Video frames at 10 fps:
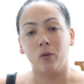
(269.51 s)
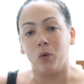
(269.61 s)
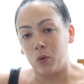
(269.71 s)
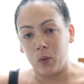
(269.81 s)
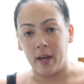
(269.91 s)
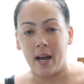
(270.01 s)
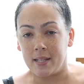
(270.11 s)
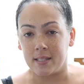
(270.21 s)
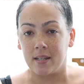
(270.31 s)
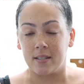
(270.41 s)
Google it
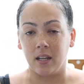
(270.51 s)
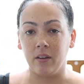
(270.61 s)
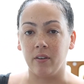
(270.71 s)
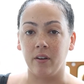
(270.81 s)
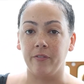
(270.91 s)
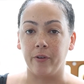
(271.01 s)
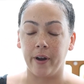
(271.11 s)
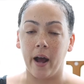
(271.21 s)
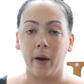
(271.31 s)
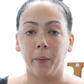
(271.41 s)
had said to leave it in for an
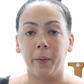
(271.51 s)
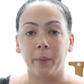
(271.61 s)
hour,